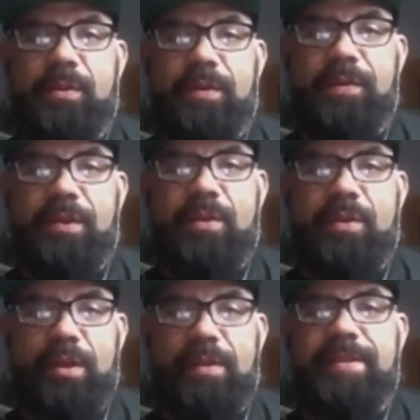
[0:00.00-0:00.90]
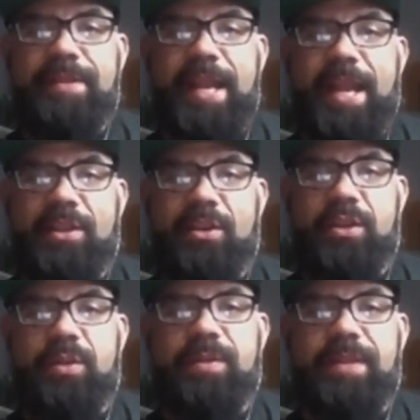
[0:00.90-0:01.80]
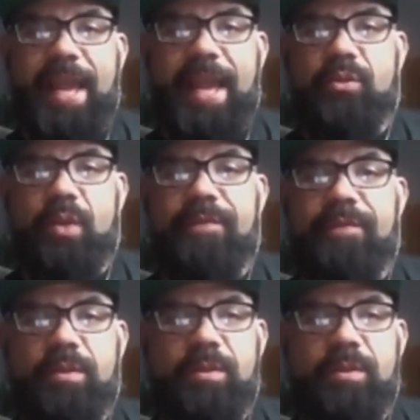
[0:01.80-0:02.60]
if you're in real estate and you're using Android phones,